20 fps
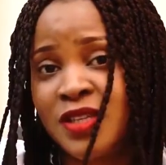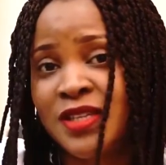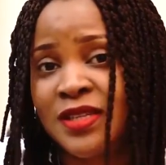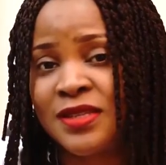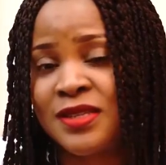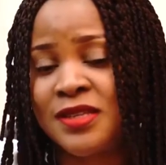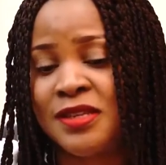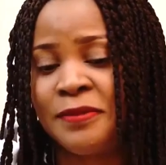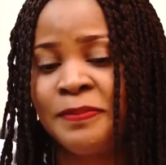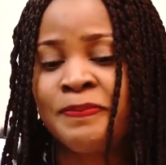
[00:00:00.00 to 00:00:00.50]

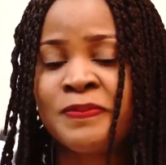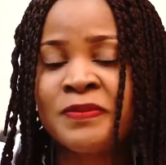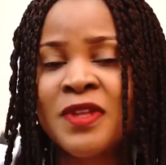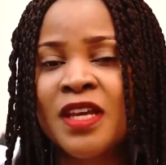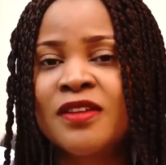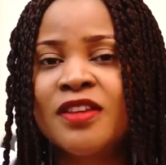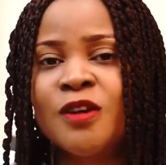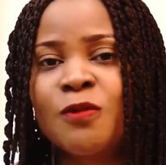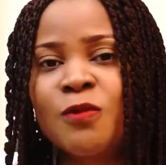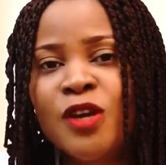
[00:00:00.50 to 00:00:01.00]
easy.
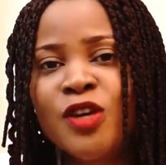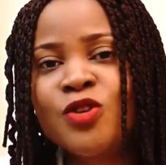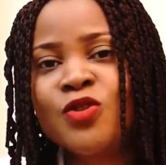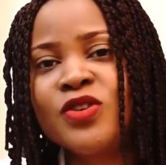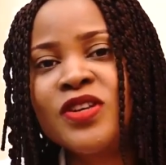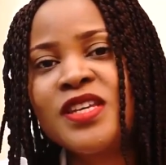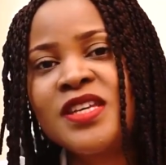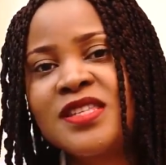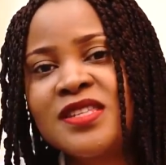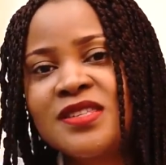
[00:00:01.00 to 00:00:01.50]
Then when
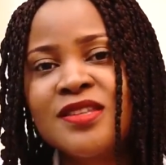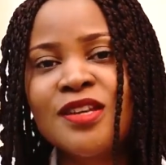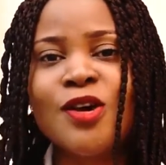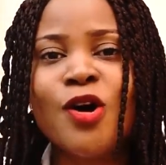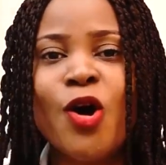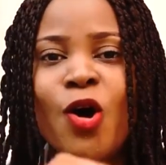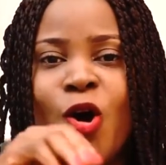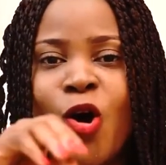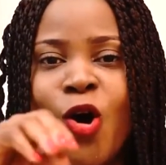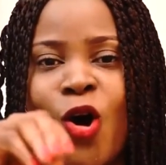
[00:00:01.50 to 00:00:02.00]
you eat the
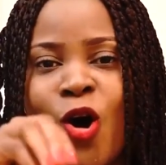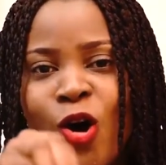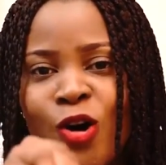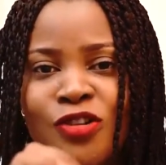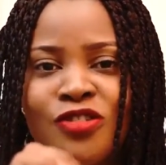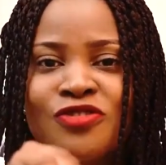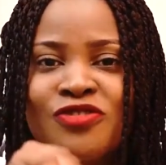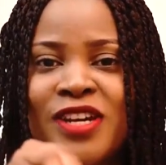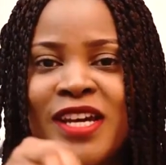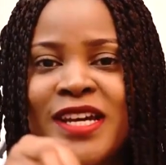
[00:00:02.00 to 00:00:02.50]

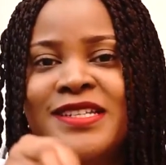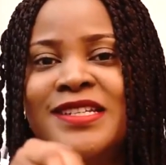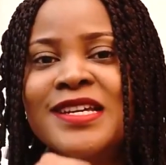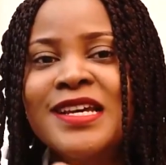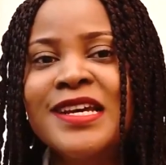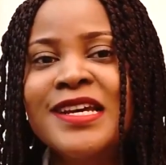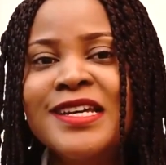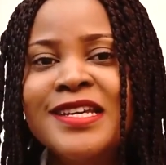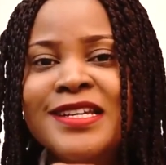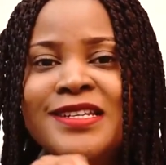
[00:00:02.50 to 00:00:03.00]
100
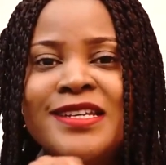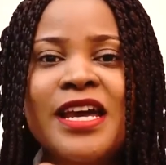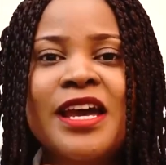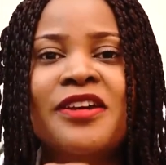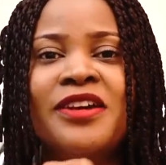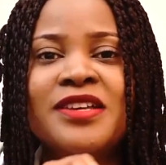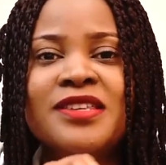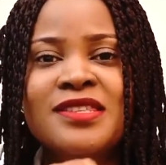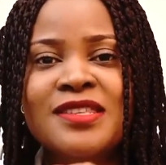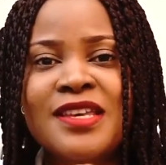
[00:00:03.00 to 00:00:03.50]

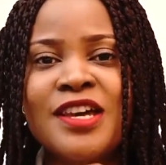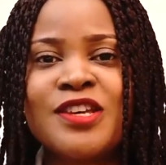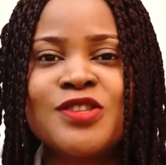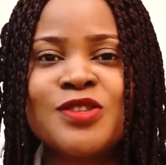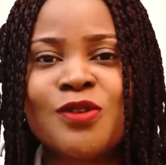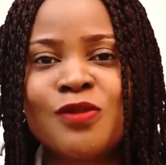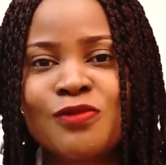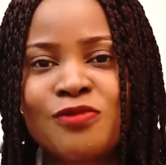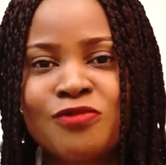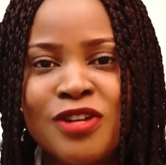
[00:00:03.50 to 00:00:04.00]
naira
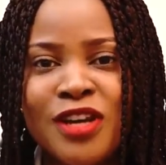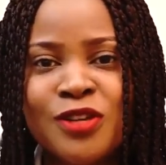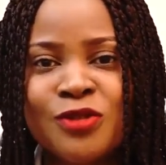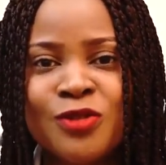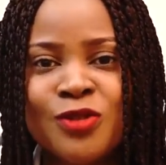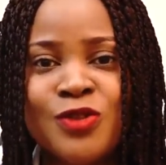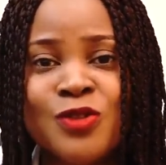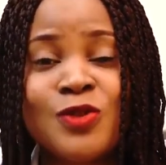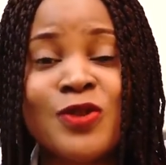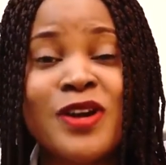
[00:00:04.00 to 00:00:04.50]
size of
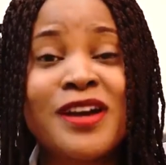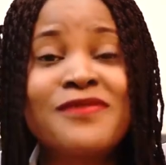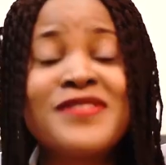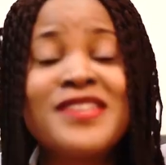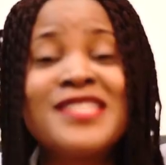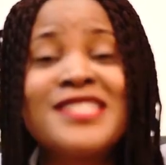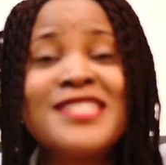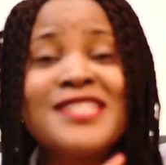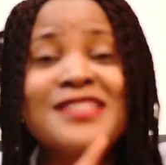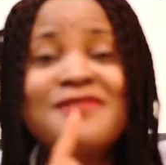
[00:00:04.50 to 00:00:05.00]
groundnuts, you have
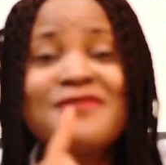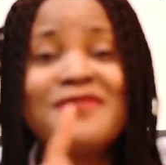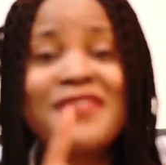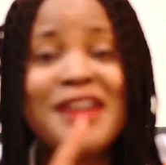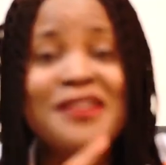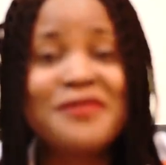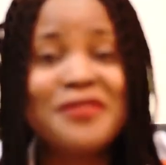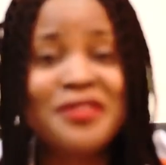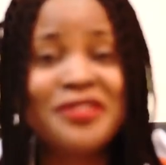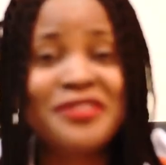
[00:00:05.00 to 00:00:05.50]
eaten
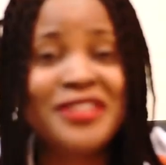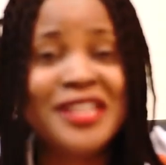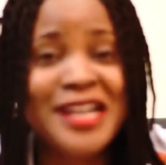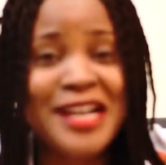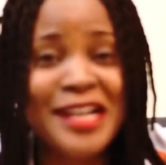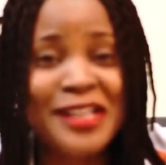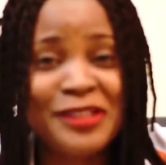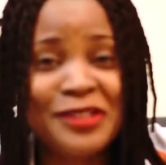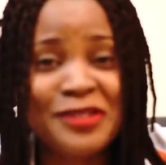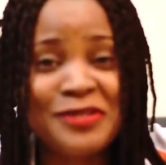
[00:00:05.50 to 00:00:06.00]
500
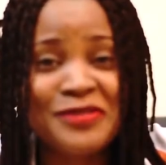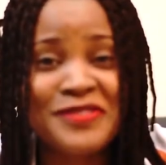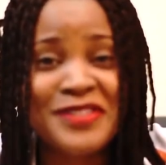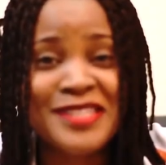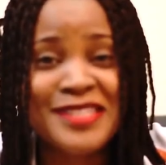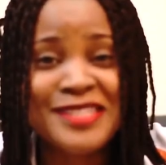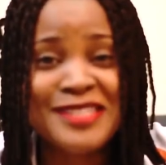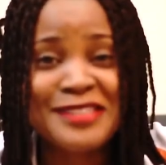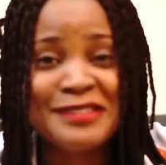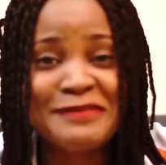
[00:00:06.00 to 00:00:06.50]

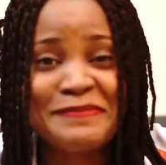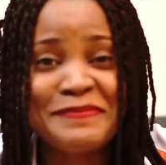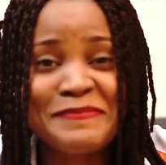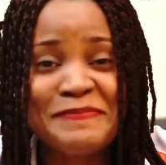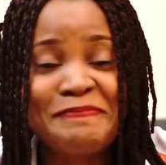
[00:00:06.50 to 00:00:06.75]
calories.